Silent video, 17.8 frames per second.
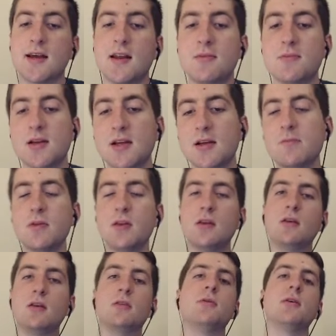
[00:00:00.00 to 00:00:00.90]
cannot be
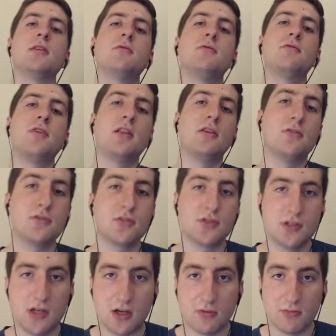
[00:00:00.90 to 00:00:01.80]
completed with a
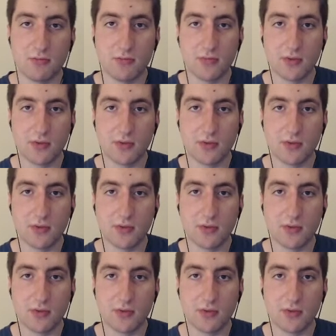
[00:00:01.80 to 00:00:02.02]
fellowship.